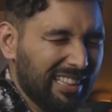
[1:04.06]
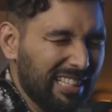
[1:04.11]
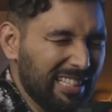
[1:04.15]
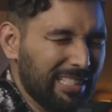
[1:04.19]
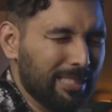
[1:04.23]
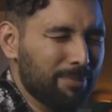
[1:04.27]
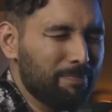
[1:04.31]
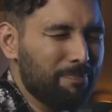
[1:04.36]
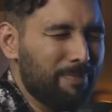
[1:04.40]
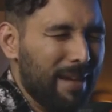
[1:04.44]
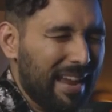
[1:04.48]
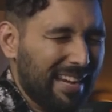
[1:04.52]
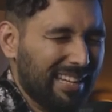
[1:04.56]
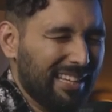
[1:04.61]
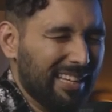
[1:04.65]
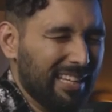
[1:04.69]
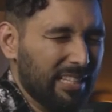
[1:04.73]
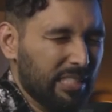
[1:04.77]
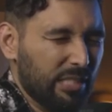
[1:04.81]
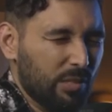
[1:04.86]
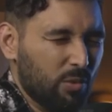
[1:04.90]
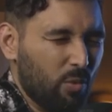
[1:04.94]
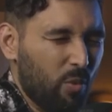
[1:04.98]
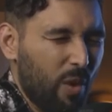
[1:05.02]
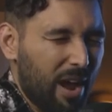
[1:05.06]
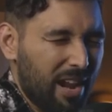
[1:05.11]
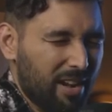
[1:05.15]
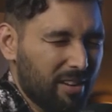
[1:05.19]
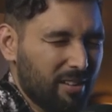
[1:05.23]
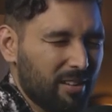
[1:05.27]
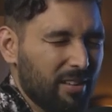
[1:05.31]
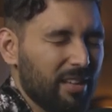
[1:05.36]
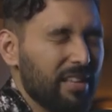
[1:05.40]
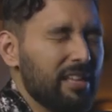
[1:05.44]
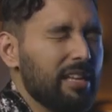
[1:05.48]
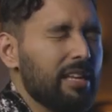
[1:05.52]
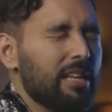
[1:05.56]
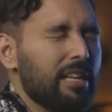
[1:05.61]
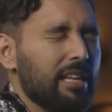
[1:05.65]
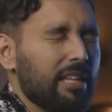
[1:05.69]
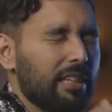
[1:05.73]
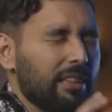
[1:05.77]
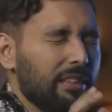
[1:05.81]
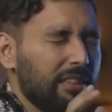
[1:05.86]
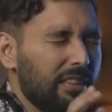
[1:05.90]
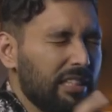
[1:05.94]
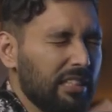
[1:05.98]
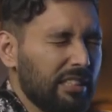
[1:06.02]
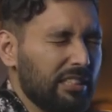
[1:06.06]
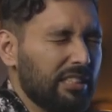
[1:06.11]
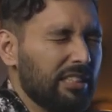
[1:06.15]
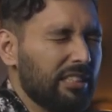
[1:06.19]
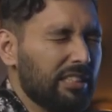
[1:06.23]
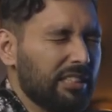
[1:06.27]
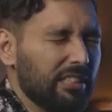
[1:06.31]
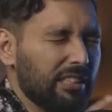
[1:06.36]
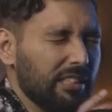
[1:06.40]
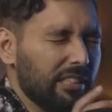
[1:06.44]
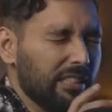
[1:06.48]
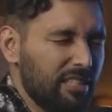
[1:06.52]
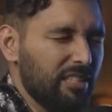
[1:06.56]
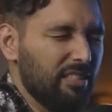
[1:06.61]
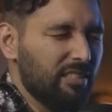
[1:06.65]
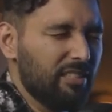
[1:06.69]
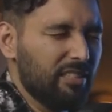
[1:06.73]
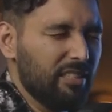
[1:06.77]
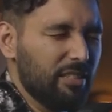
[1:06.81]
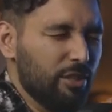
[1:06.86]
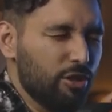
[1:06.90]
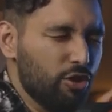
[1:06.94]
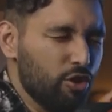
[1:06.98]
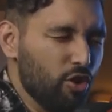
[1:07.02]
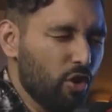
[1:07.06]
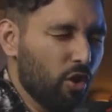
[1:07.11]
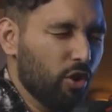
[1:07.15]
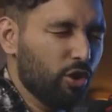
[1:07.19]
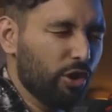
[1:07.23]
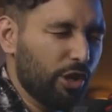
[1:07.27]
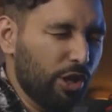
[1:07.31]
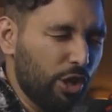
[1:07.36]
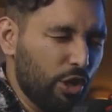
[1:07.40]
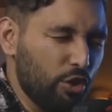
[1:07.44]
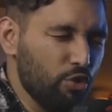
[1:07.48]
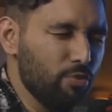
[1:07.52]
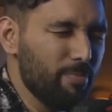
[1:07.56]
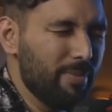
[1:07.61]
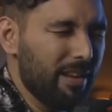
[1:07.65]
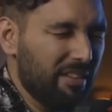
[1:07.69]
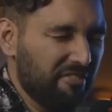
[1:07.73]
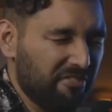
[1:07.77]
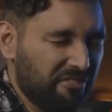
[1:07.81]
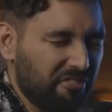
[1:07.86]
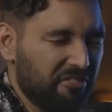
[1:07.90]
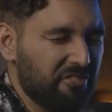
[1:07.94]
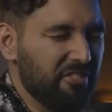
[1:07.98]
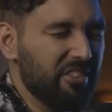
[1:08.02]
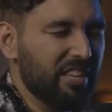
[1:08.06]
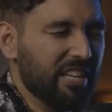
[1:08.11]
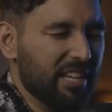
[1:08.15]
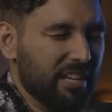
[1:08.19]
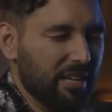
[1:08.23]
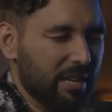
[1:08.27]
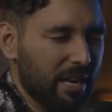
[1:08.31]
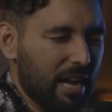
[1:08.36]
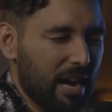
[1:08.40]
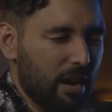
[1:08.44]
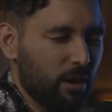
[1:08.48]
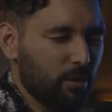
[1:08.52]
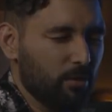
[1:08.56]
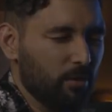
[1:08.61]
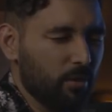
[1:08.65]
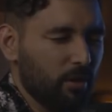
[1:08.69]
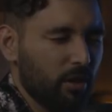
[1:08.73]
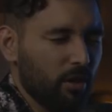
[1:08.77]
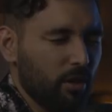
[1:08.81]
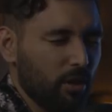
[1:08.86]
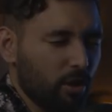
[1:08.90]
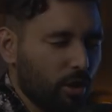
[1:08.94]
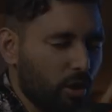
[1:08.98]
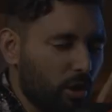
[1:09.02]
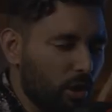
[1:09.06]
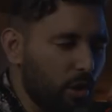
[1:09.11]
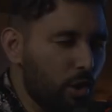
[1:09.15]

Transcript: This battle is won. This is your human fear now.